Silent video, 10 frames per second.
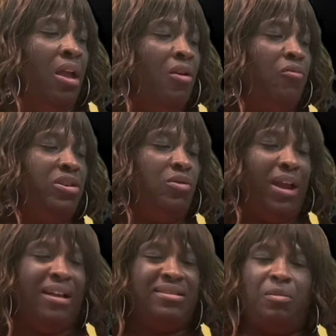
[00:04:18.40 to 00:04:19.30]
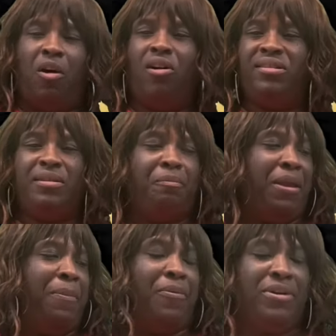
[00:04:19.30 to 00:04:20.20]
when you have some awesome
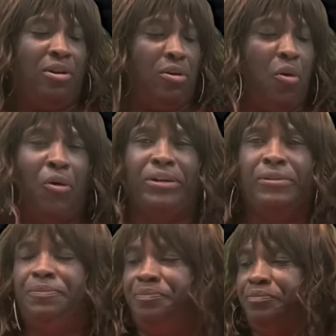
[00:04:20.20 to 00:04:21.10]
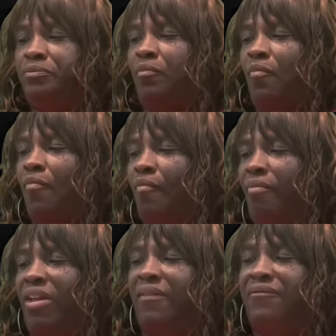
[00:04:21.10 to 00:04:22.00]
people in your corner,
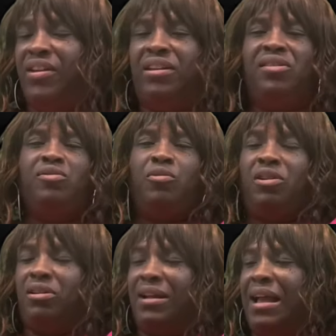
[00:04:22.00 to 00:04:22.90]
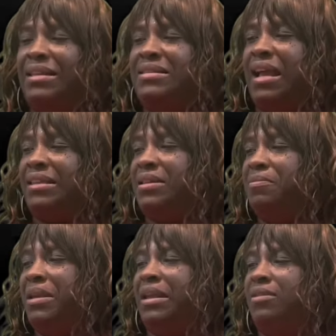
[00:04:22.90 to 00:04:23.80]
Vicky's World contacted
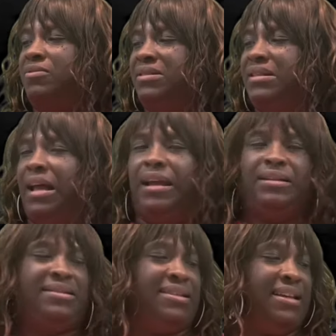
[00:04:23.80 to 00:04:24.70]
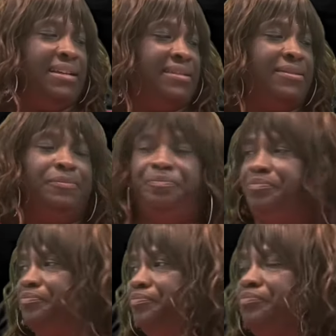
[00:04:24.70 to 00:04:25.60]
me and was like, sis,
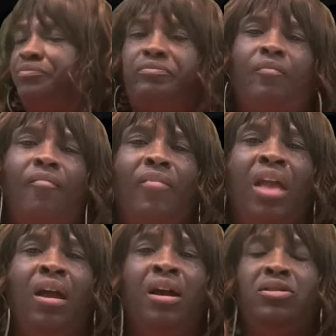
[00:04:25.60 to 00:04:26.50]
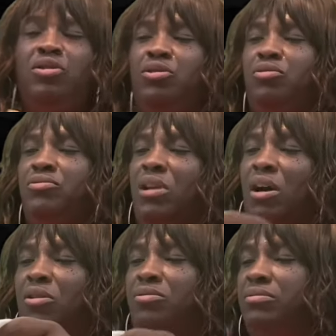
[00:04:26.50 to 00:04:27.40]
do you
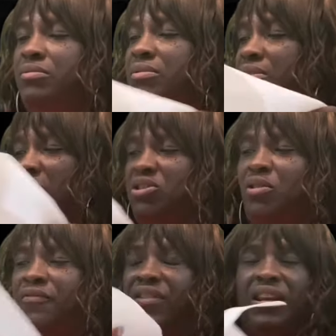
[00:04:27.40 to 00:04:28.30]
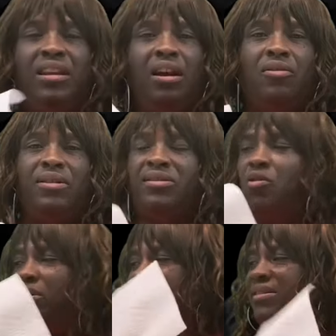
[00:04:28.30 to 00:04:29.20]
know that your video is
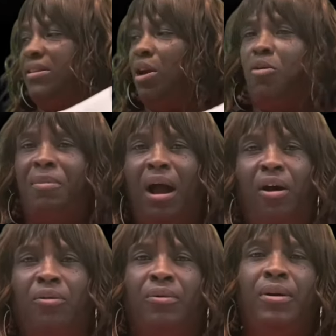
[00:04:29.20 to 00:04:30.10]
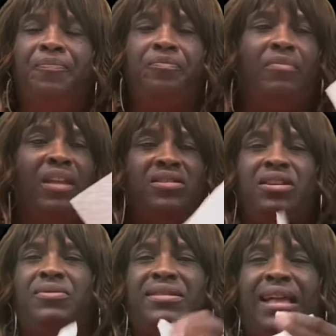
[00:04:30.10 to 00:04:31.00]
going in slow-mo? She was